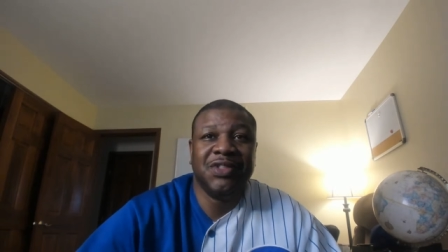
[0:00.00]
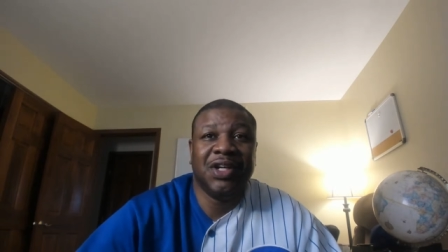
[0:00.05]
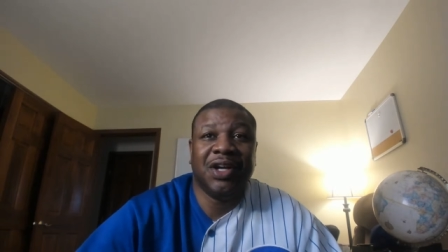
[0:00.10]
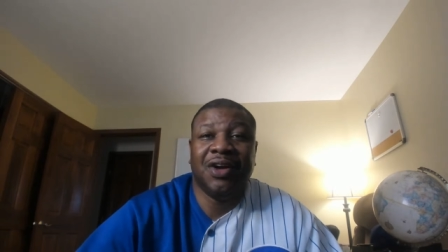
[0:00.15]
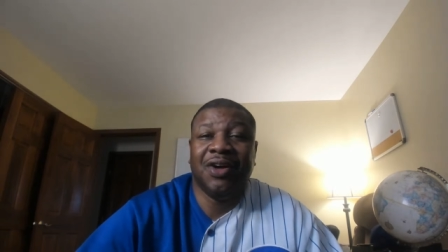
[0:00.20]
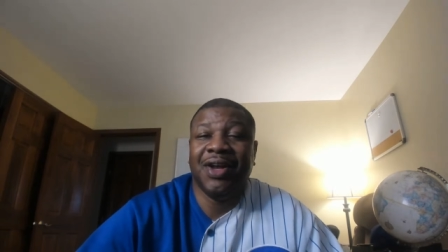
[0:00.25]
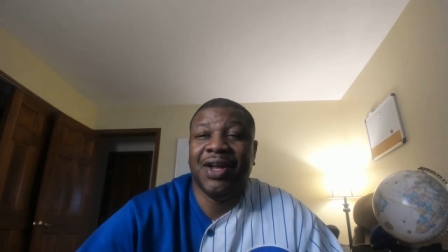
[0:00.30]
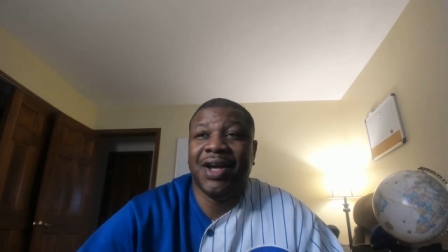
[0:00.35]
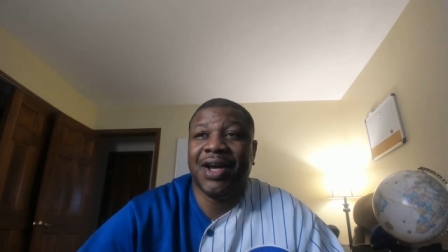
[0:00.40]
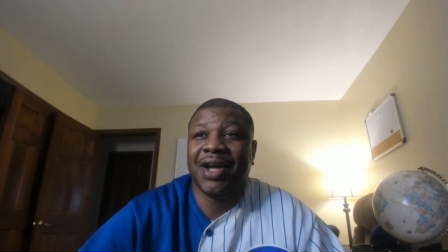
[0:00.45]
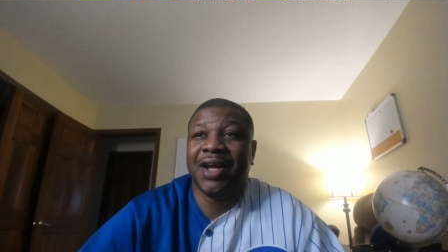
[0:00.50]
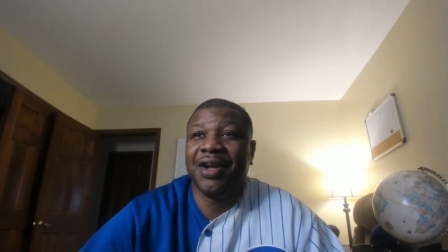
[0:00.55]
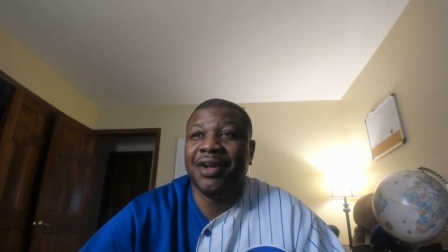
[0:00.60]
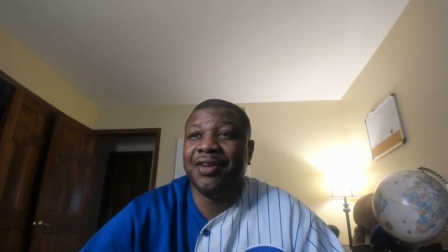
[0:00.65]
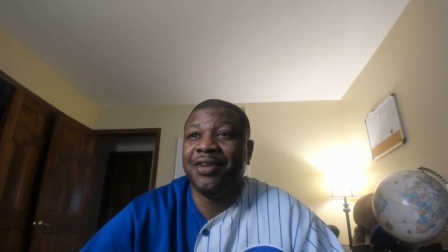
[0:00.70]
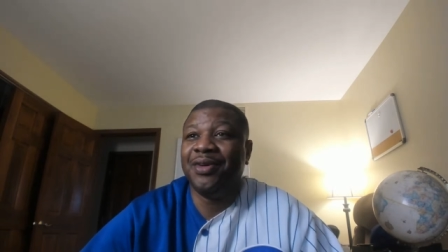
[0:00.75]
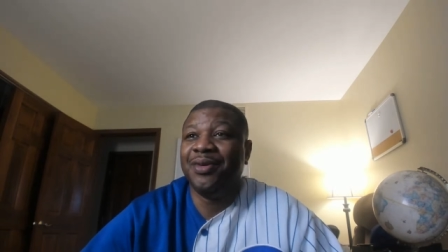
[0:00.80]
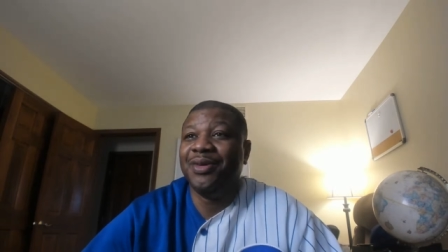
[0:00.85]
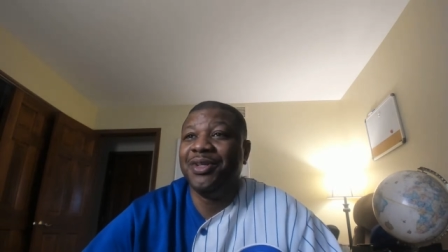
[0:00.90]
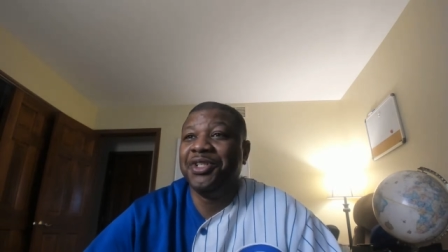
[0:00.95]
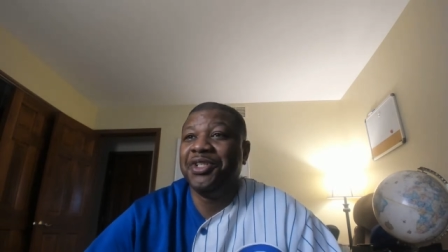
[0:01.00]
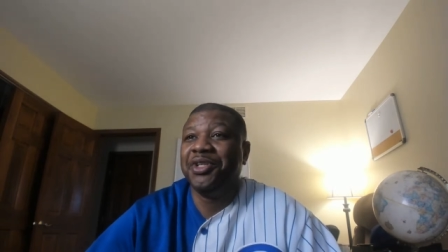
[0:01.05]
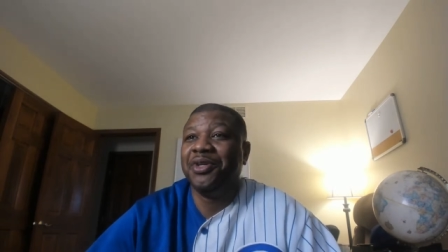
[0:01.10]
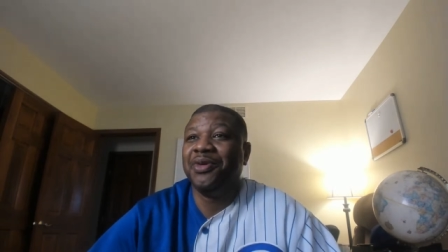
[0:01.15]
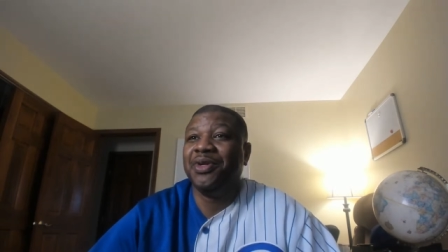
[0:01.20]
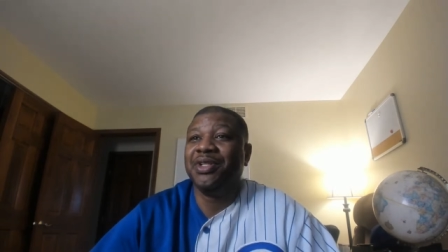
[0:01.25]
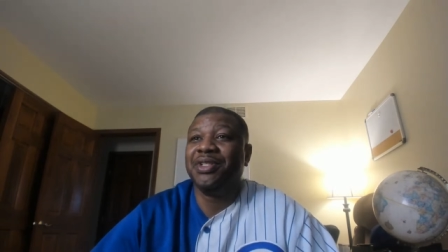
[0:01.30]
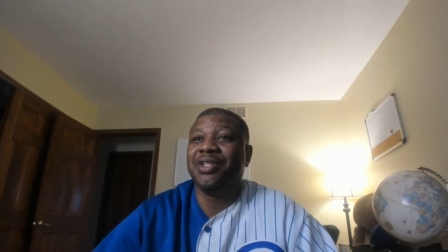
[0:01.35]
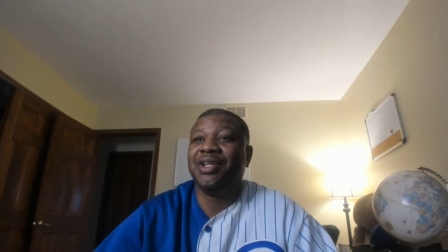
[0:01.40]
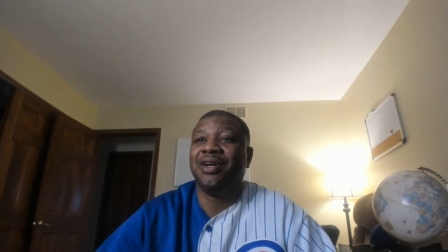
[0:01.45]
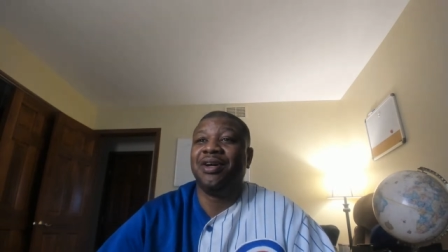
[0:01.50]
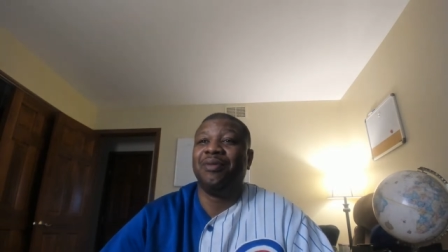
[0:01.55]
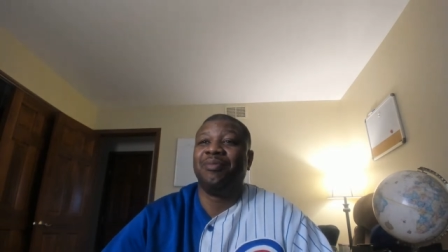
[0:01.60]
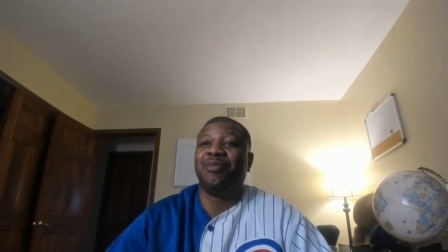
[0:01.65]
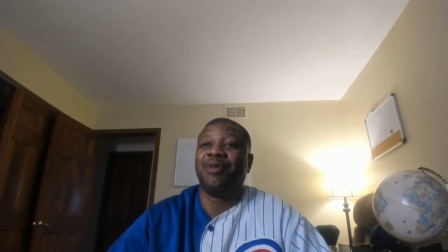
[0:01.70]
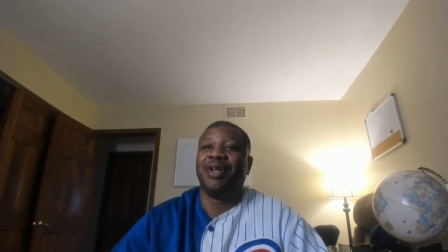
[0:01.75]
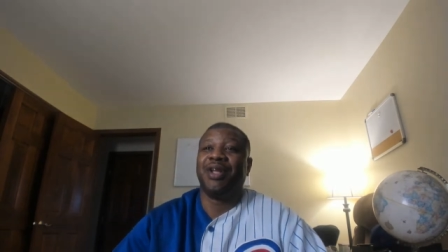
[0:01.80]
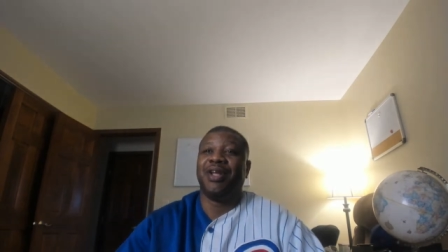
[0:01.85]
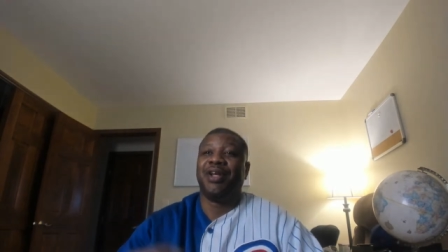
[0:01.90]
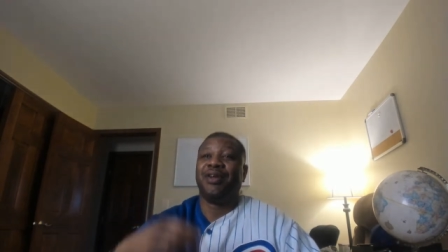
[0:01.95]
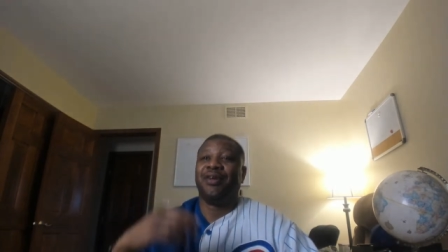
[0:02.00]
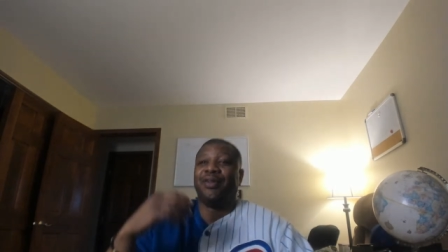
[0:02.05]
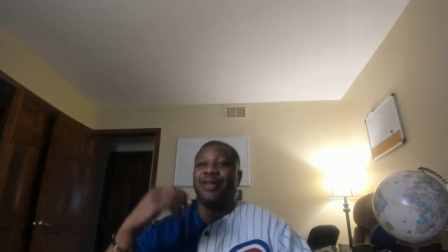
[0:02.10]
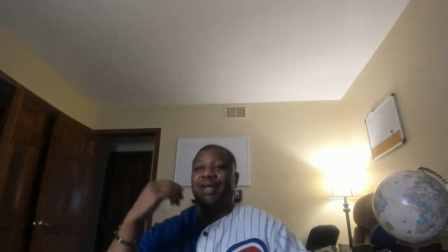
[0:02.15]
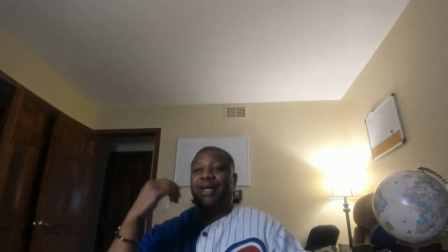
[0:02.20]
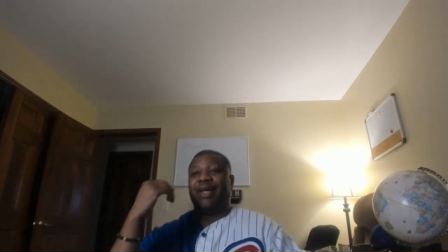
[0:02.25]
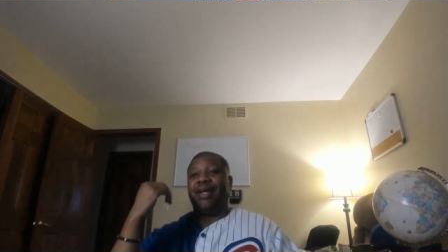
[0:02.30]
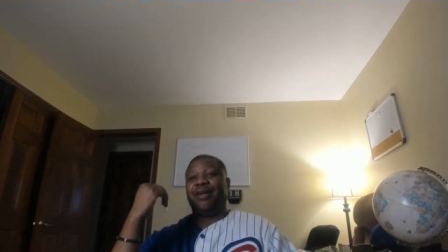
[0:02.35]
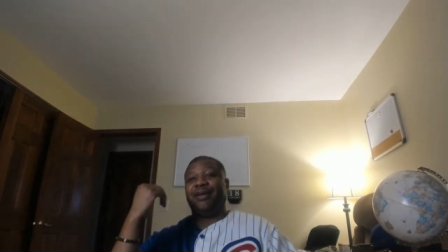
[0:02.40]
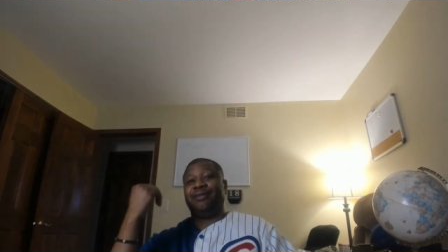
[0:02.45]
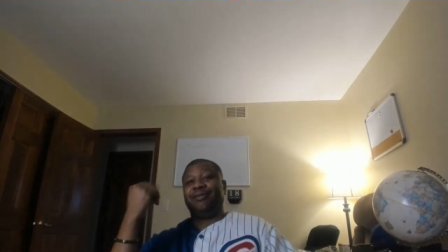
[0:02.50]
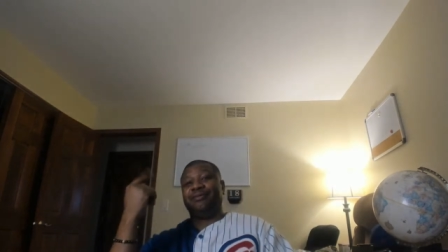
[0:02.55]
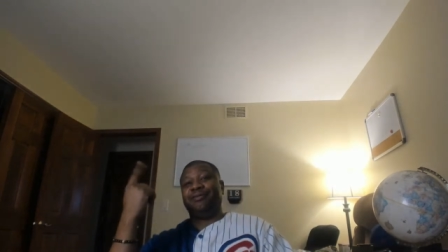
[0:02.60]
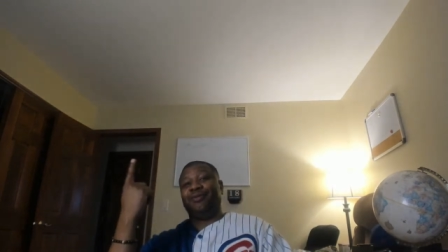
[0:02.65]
All I gotta do is show her Tom Brady go like